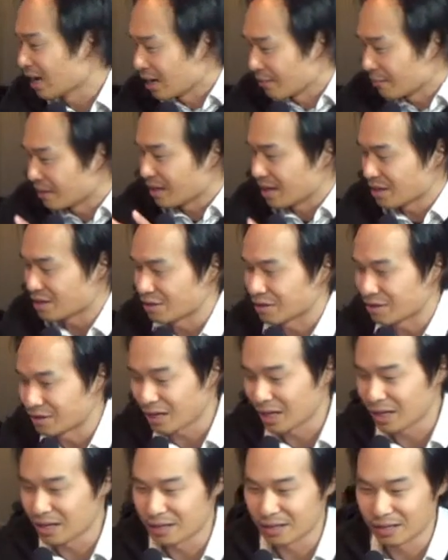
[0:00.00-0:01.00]
I mean, as you
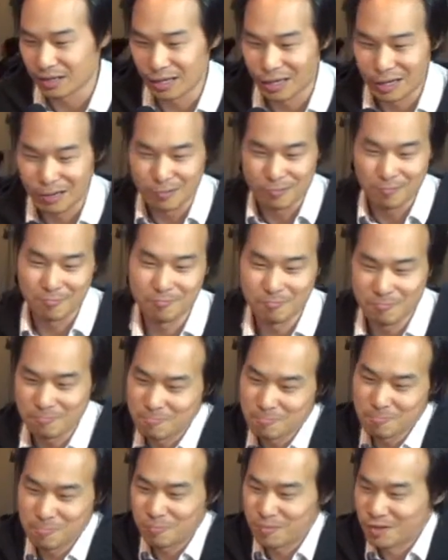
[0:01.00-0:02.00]
said,
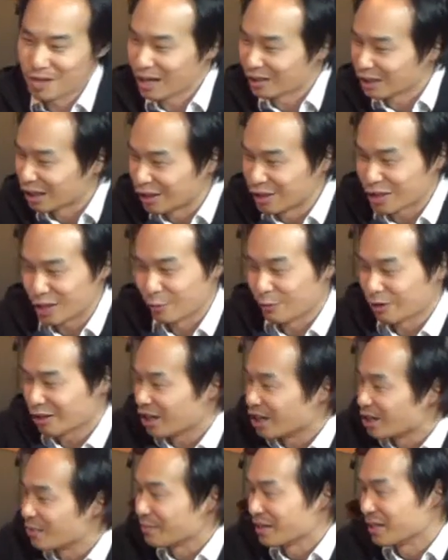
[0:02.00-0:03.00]
technology will
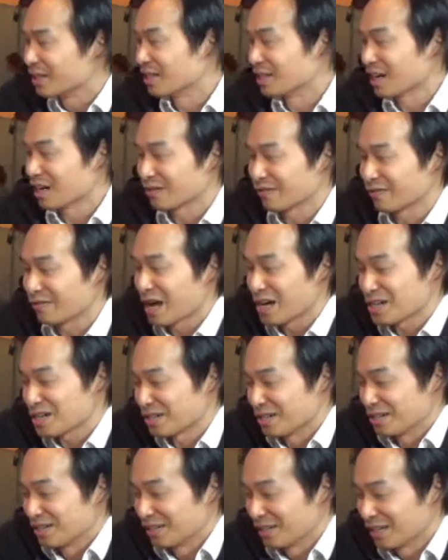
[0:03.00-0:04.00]
come in and out of
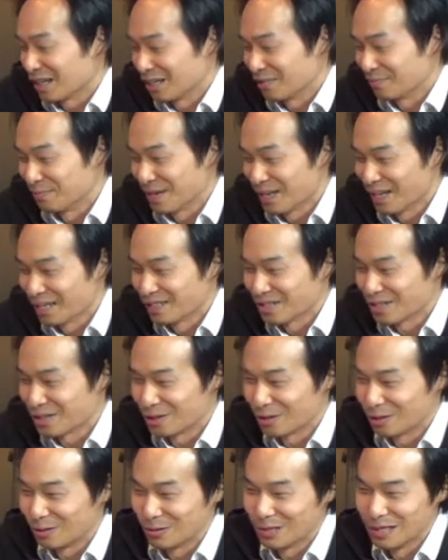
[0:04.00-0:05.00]
fashion. And
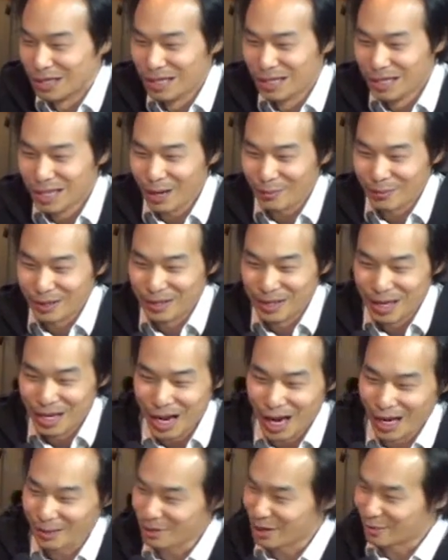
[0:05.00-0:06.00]
so, I mean,
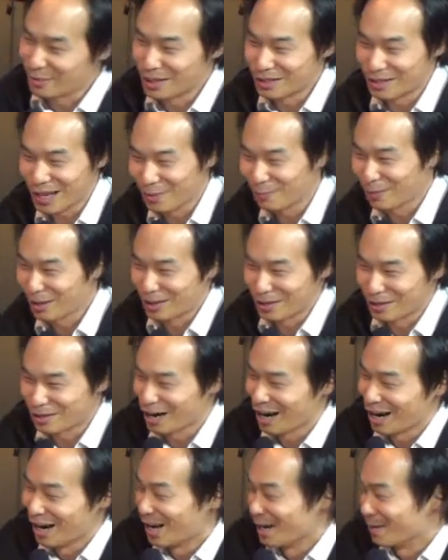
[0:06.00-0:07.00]
I may be dead by the
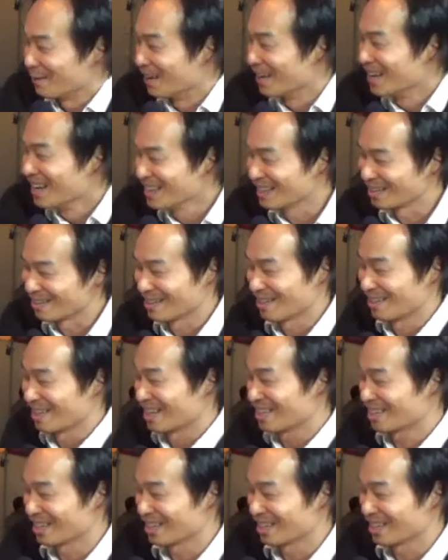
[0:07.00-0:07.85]
time, you know, the next